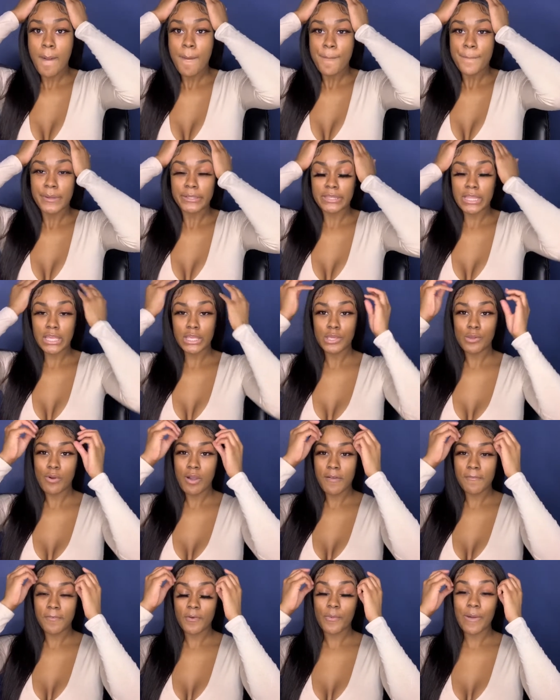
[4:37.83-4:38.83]
But thank you
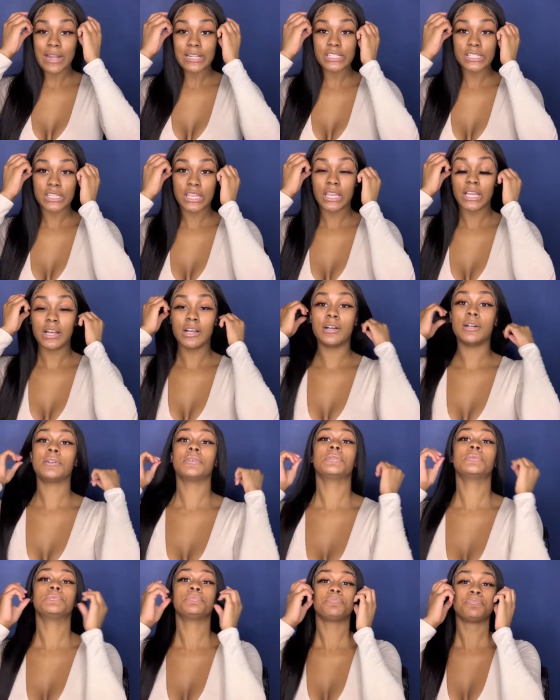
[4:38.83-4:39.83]
all for watching.
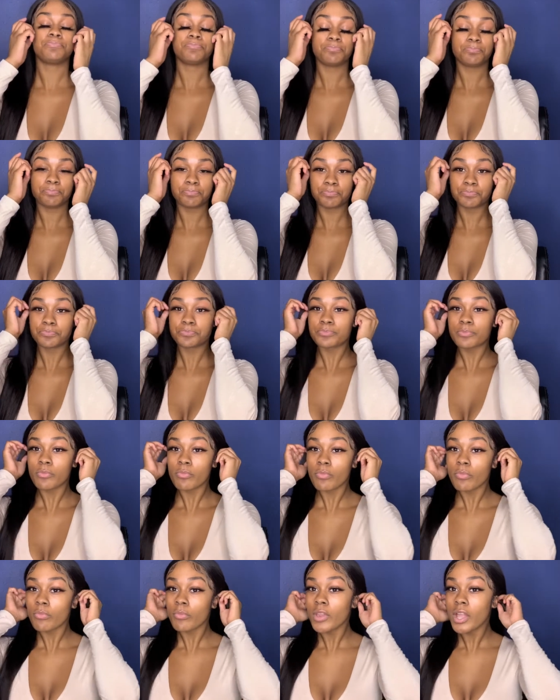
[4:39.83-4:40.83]
Um,
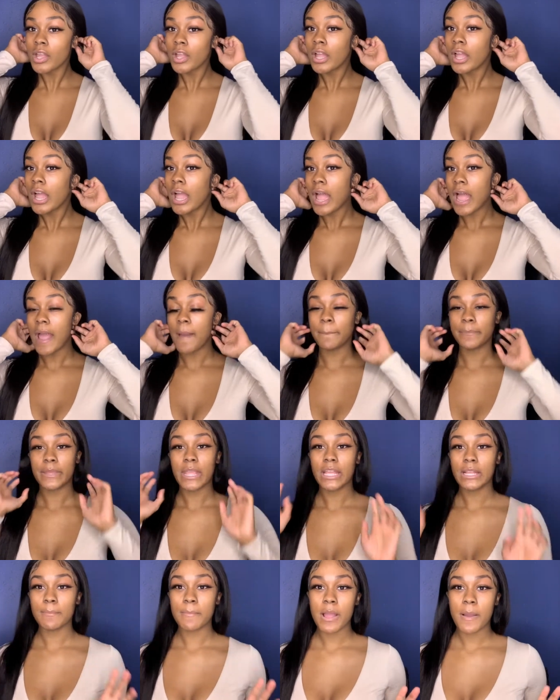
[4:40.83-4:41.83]
I'm
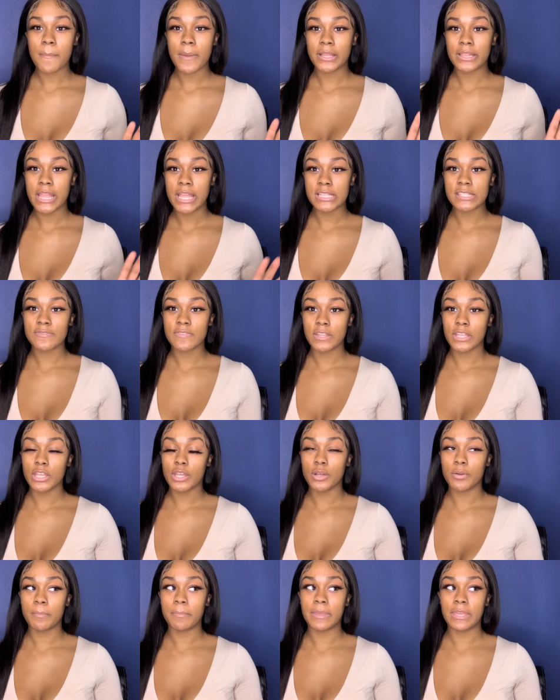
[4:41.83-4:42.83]
thinking about my next
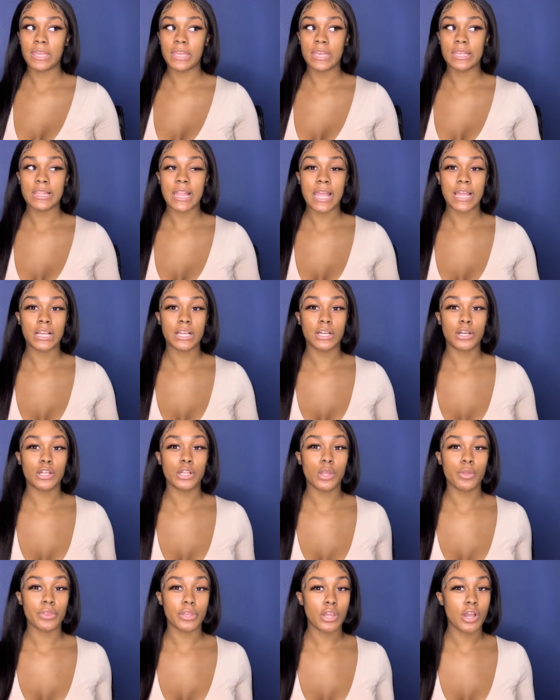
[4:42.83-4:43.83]
video being like a
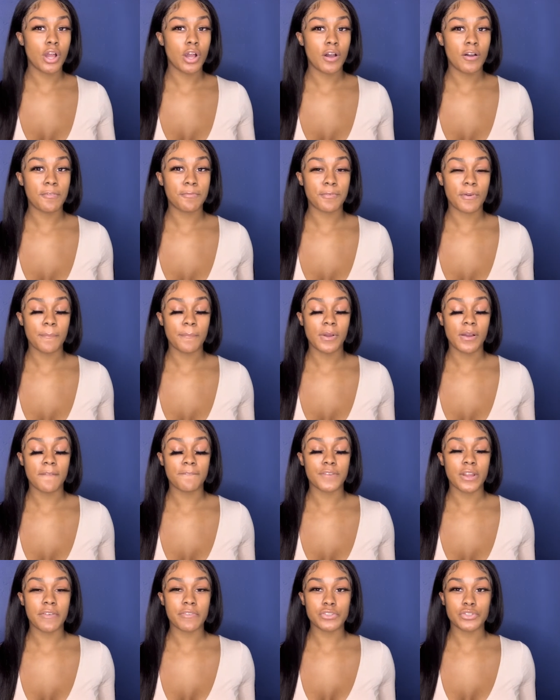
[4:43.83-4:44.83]
clothing haul from um,
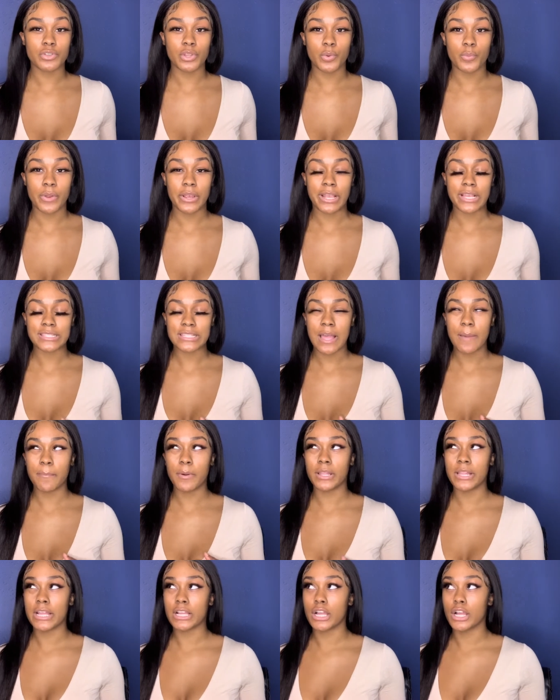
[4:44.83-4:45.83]
Forever twenty-one, because I
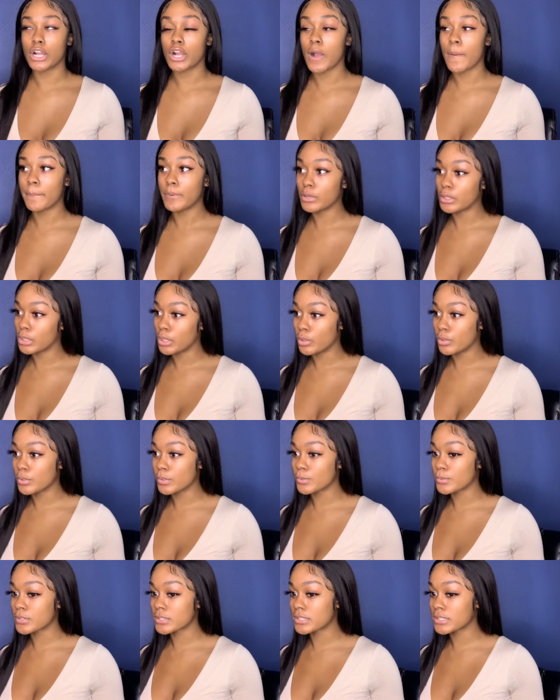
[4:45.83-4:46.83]
bought like a couple
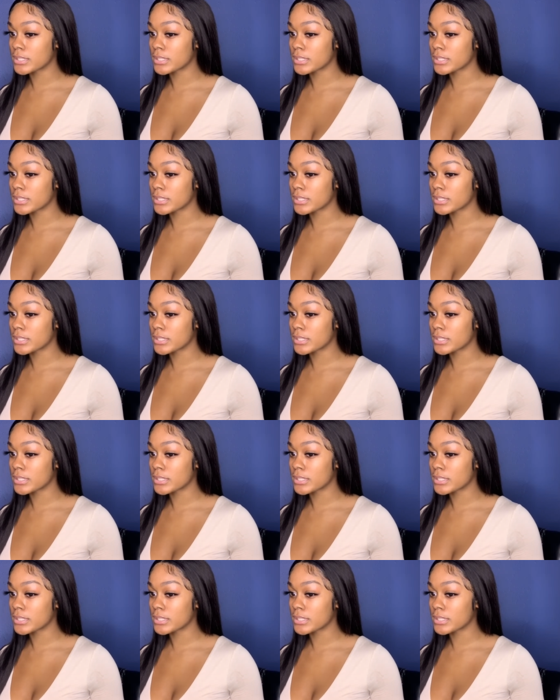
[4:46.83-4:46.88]
clothes